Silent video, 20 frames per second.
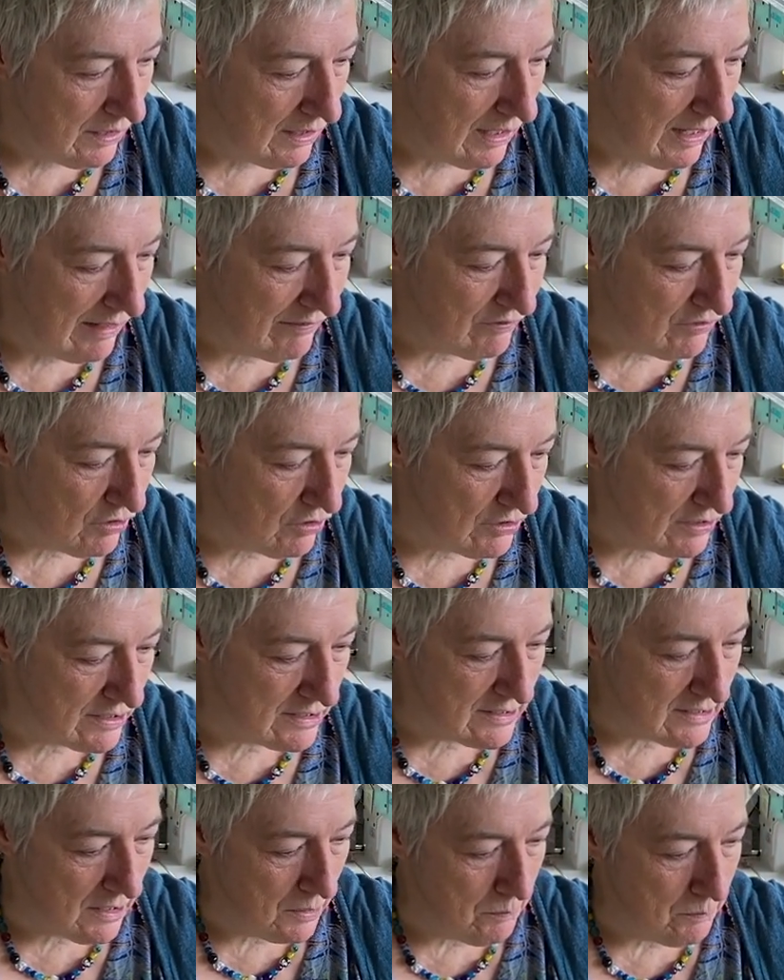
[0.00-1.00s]
I've got
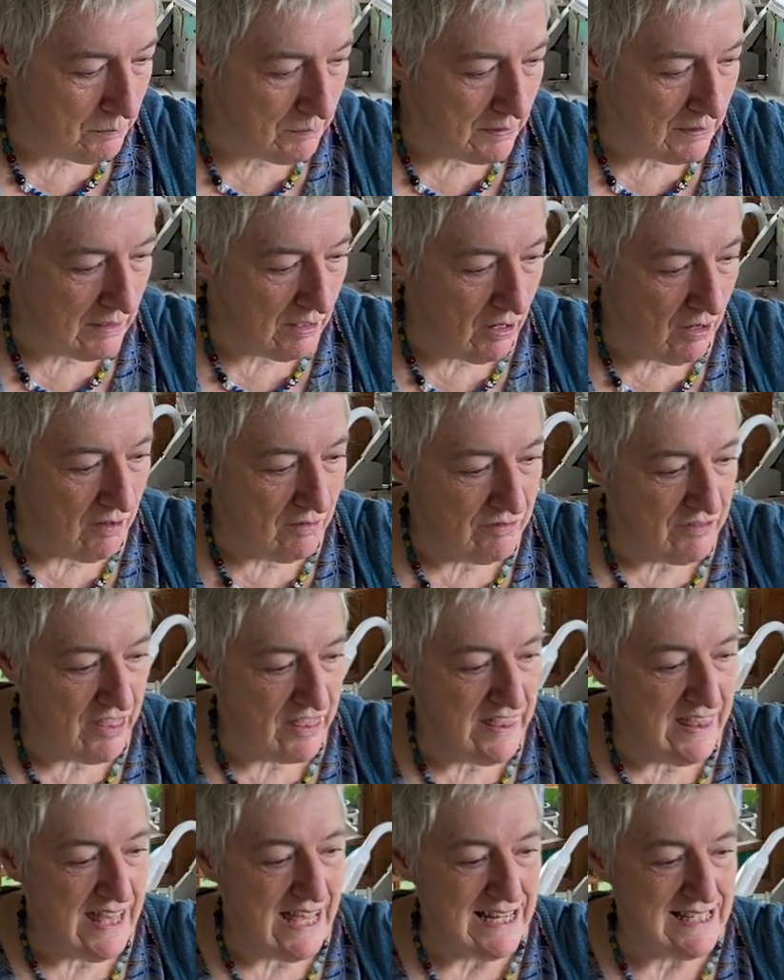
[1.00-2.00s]
some of
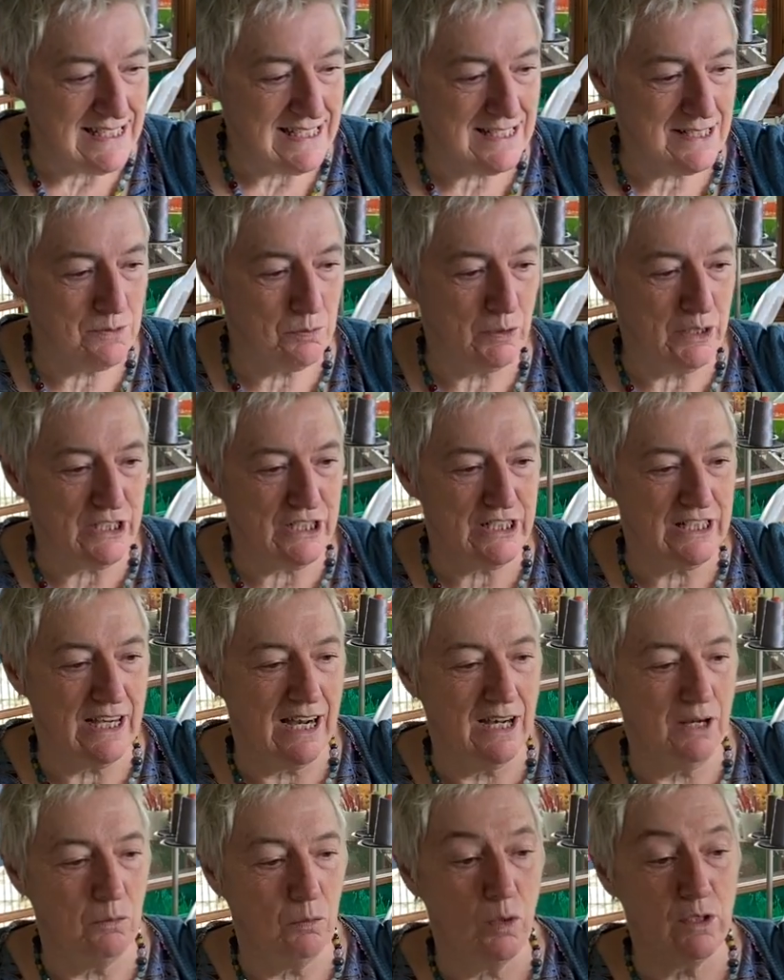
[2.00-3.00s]
this, which
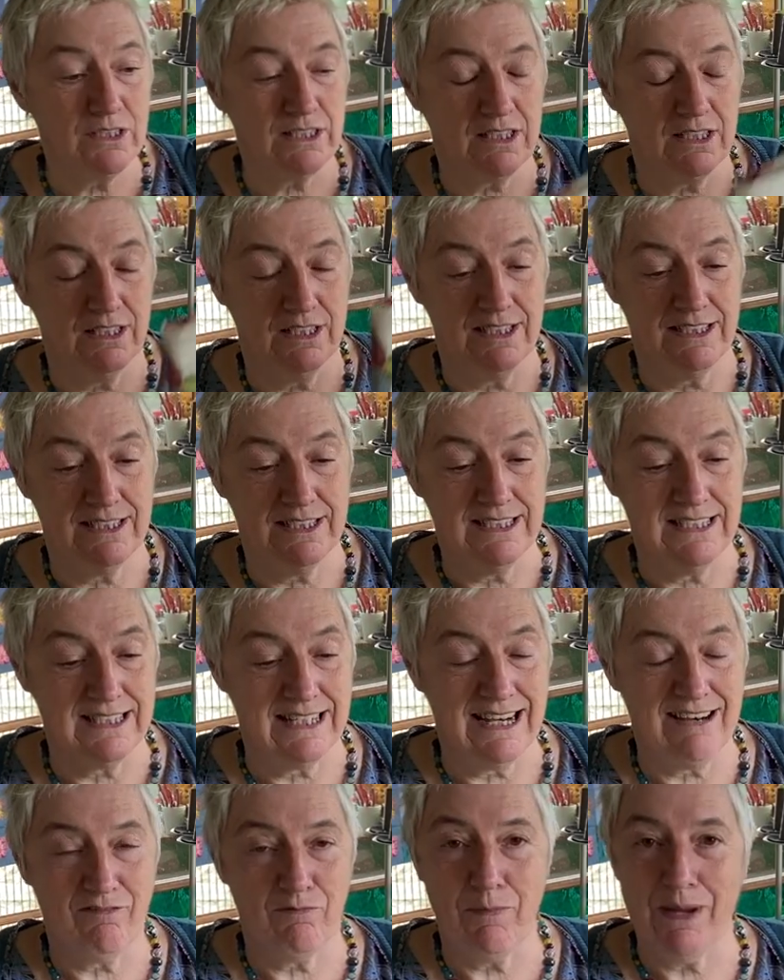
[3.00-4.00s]
uh, was curtains, and
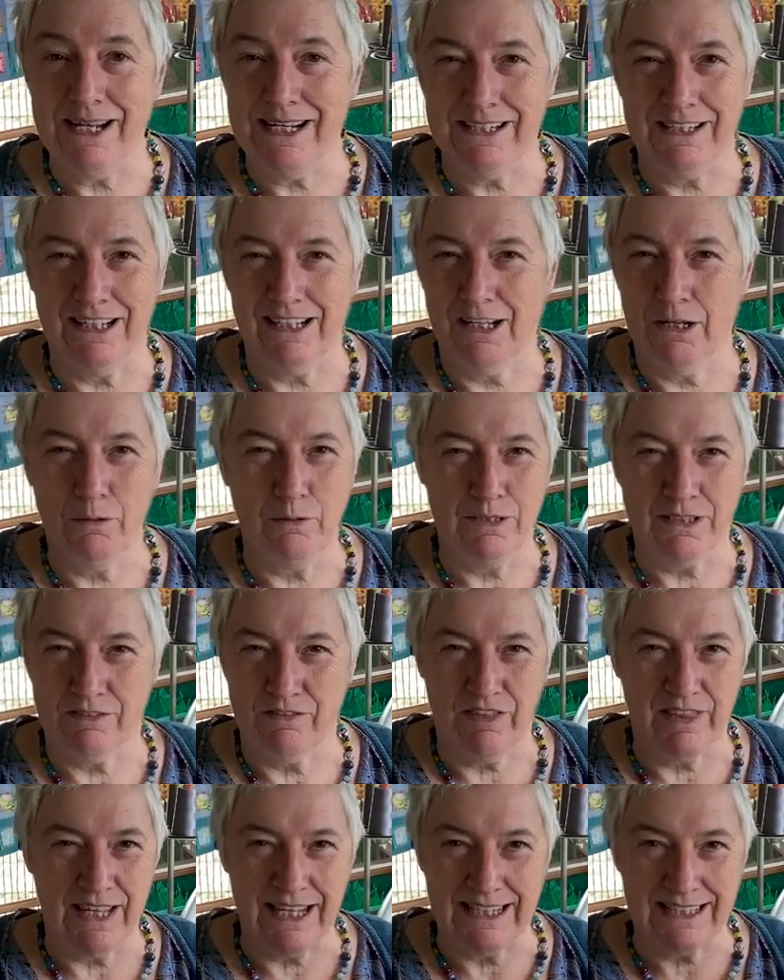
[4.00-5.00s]
I've made loads of
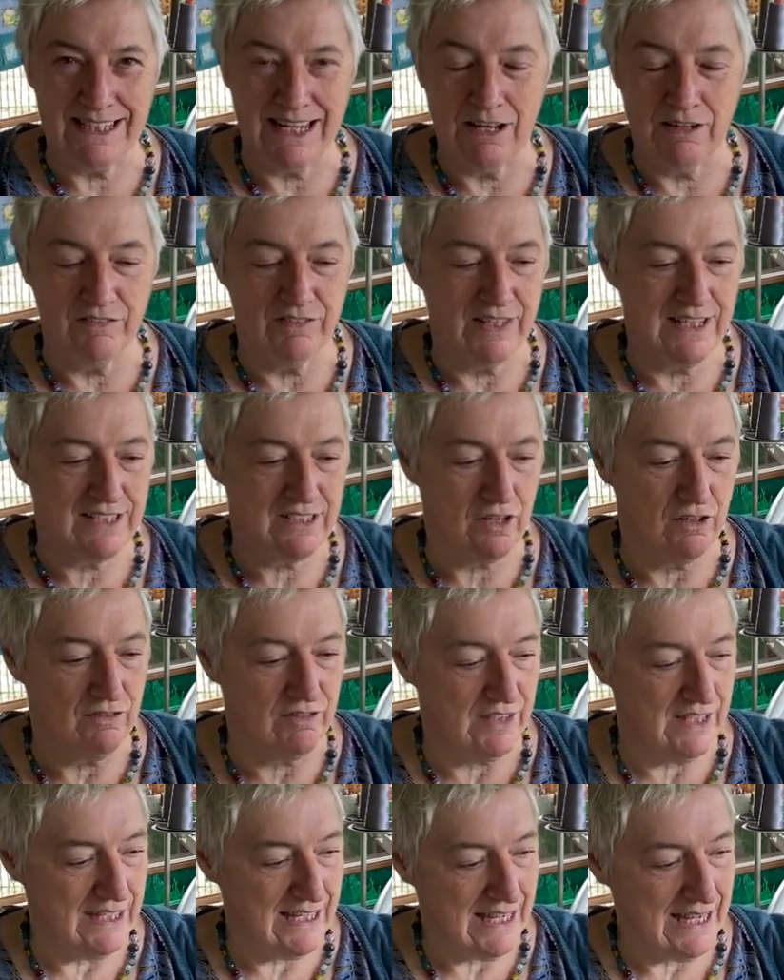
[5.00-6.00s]
things out of this over
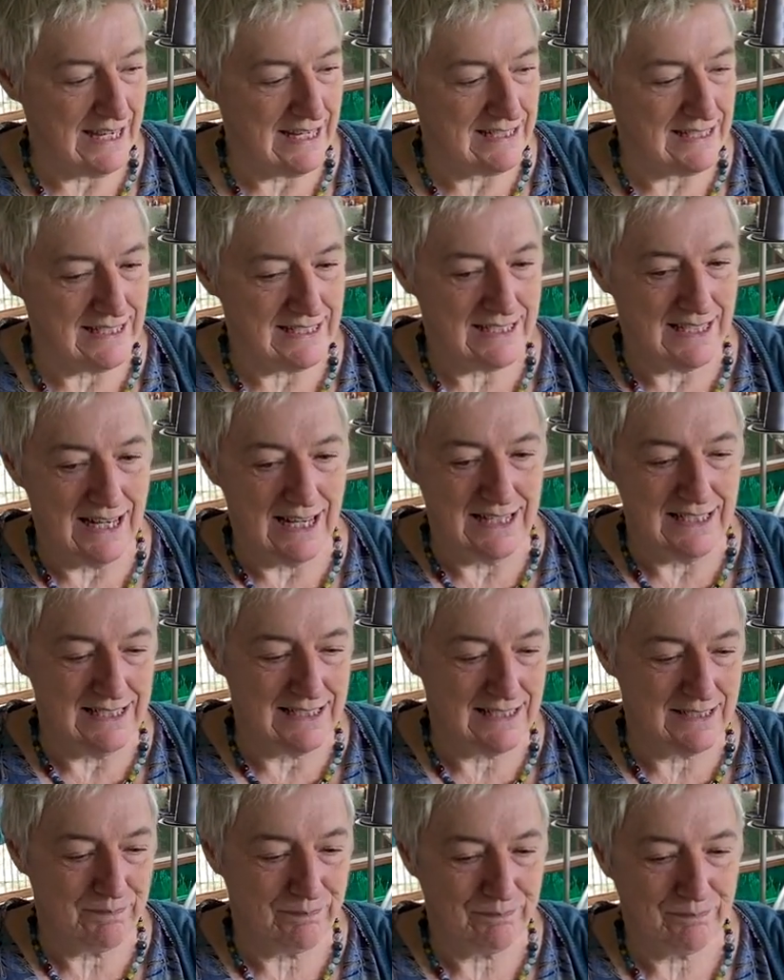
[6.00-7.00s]
the years. It's
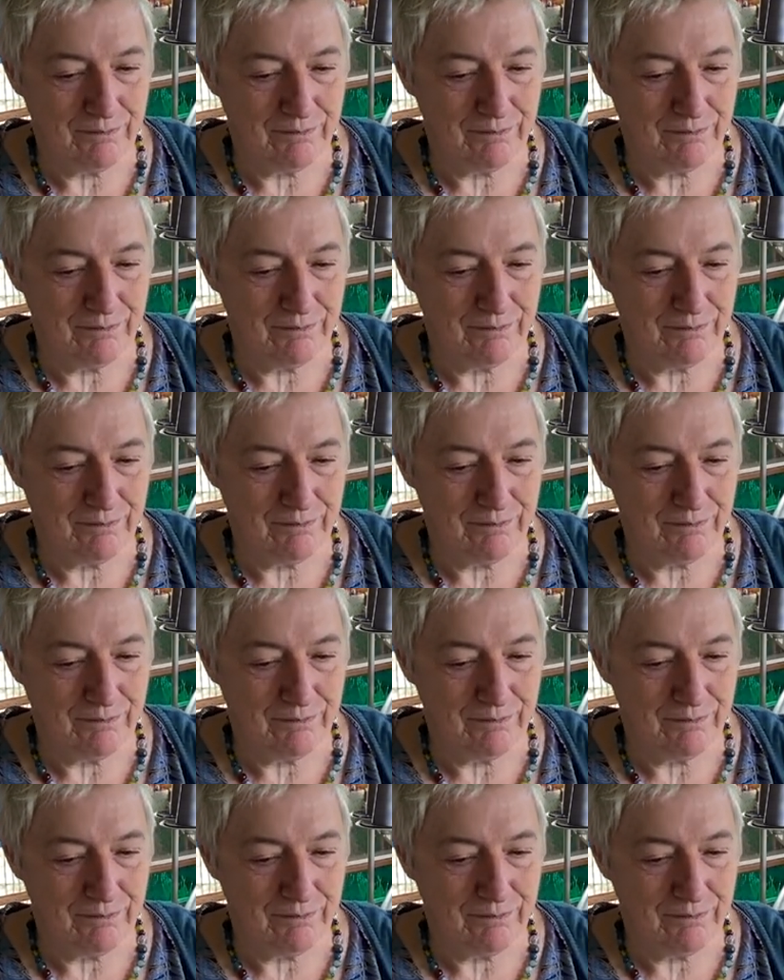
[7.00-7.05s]
nice.